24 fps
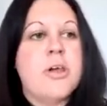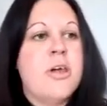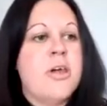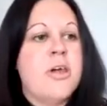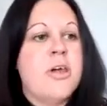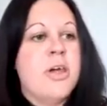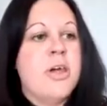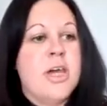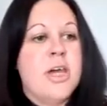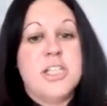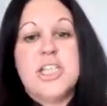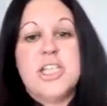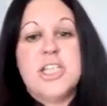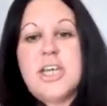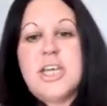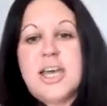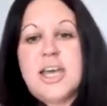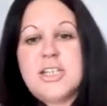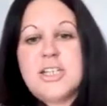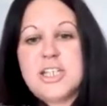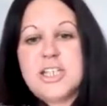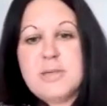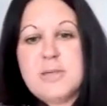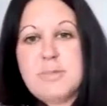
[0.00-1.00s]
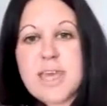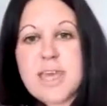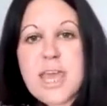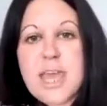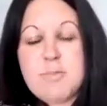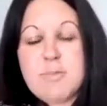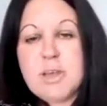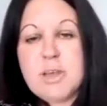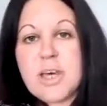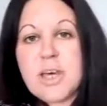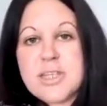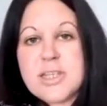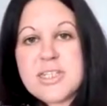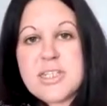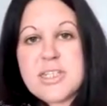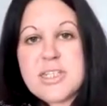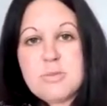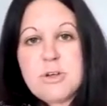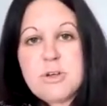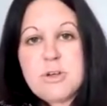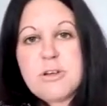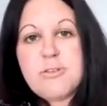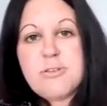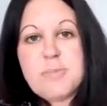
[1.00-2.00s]
And she actually became a
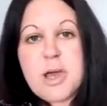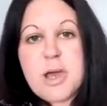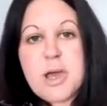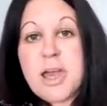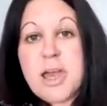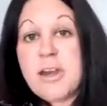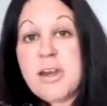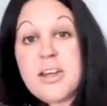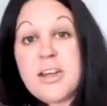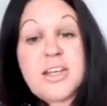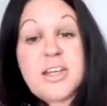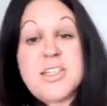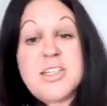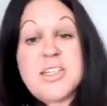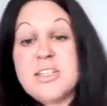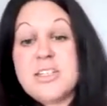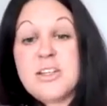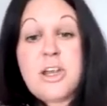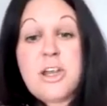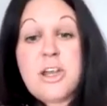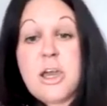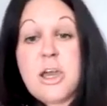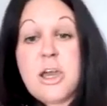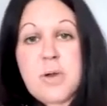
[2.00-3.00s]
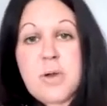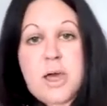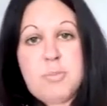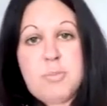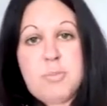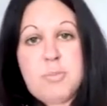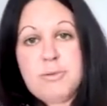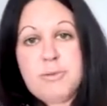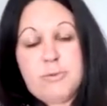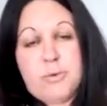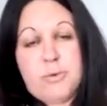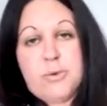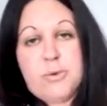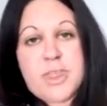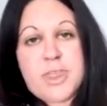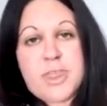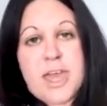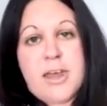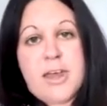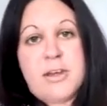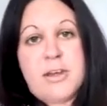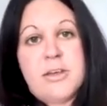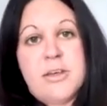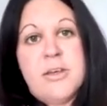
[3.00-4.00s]
customer of mine, and I didn't know her before
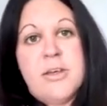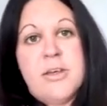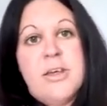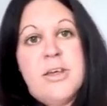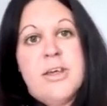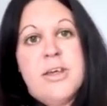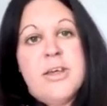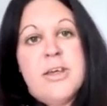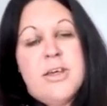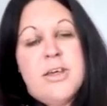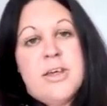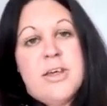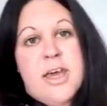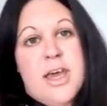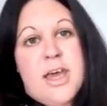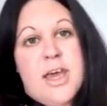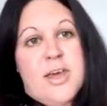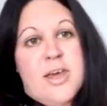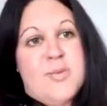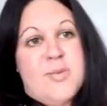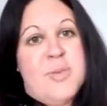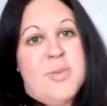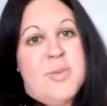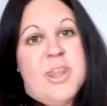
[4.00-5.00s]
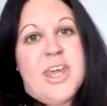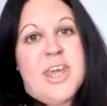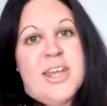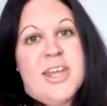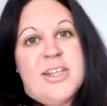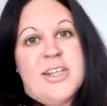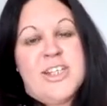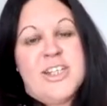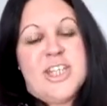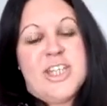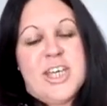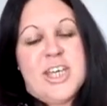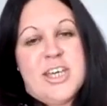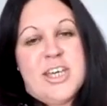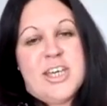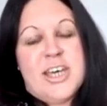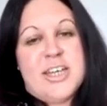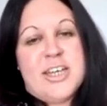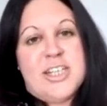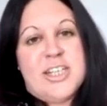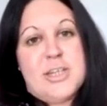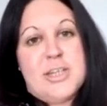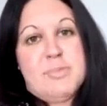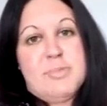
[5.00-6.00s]
then. But then she
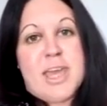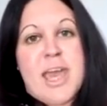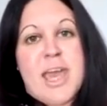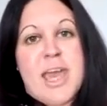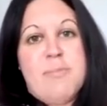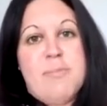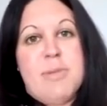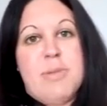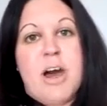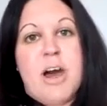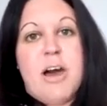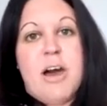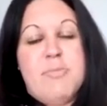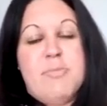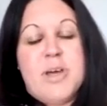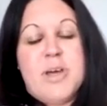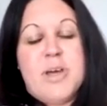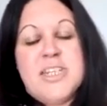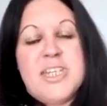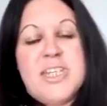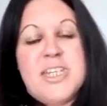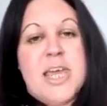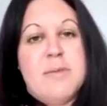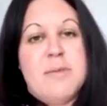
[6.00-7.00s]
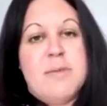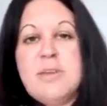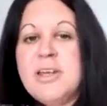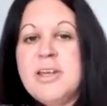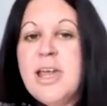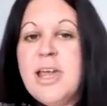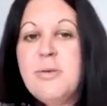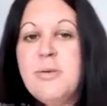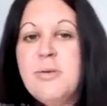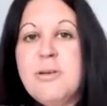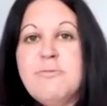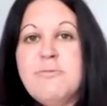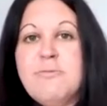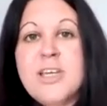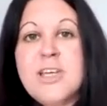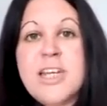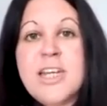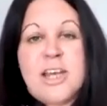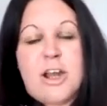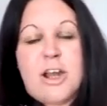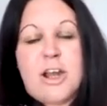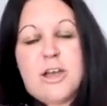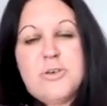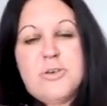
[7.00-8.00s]
actually became part of my team, and now we're really
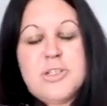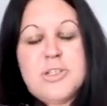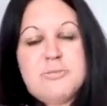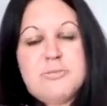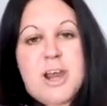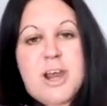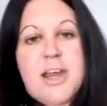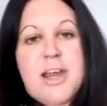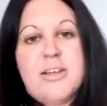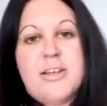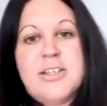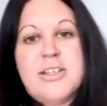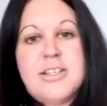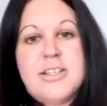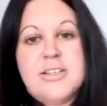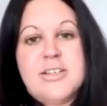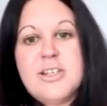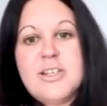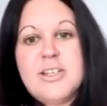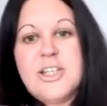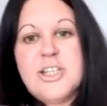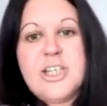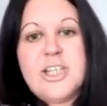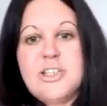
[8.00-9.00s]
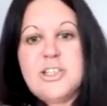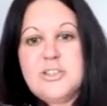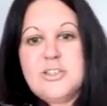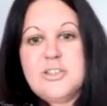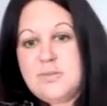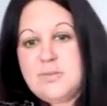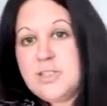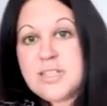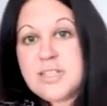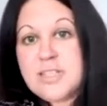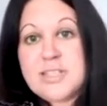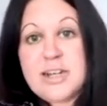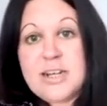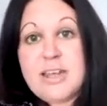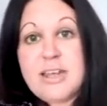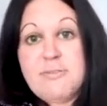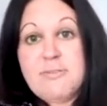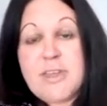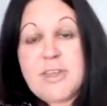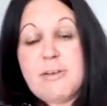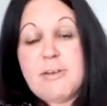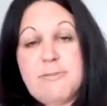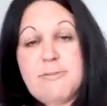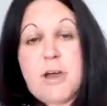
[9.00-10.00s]
close friends. And she doesn't live
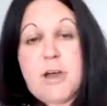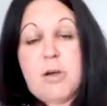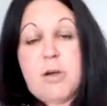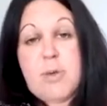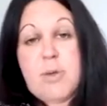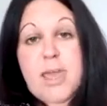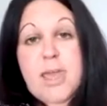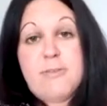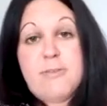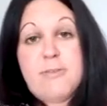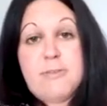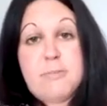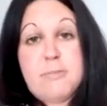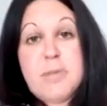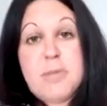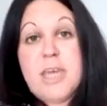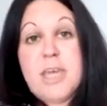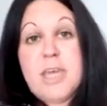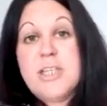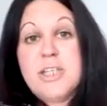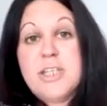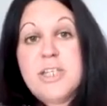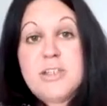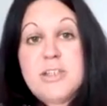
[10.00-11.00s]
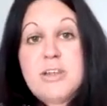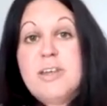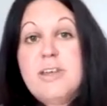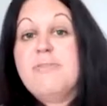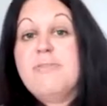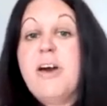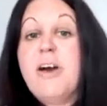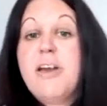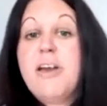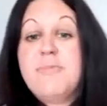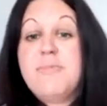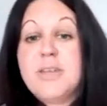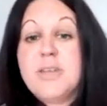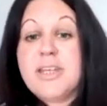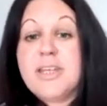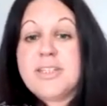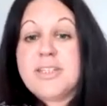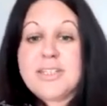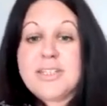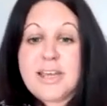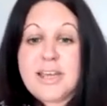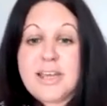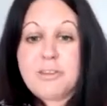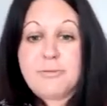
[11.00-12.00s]
that far away from me. She's only 5 minutes
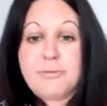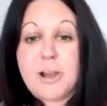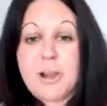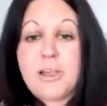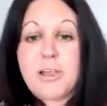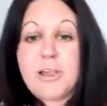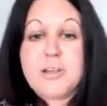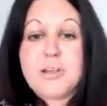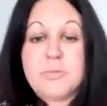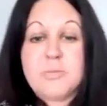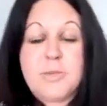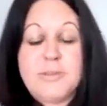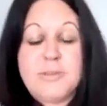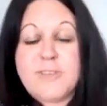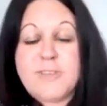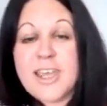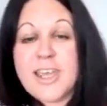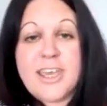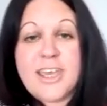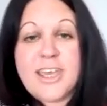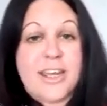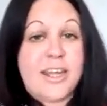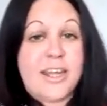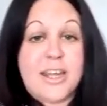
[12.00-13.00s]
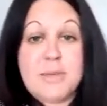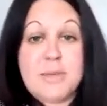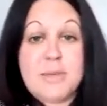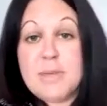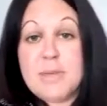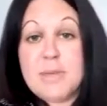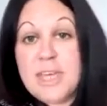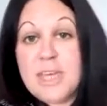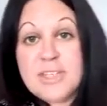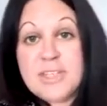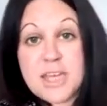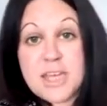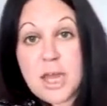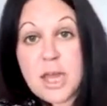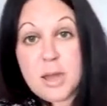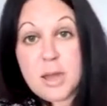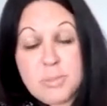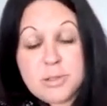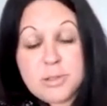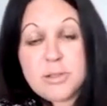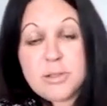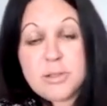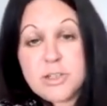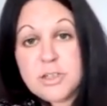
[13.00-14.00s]
down the road, and we regularly meet up
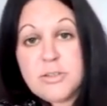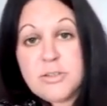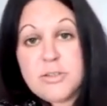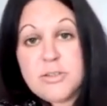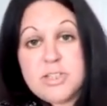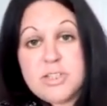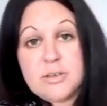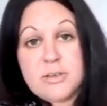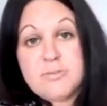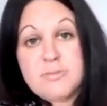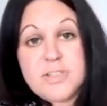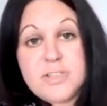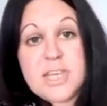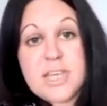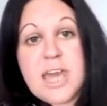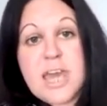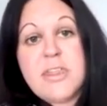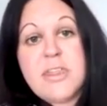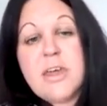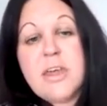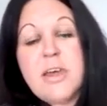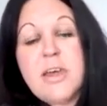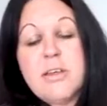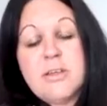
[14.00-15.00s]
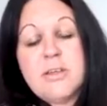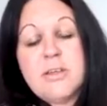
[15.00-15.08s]
and do stuff together.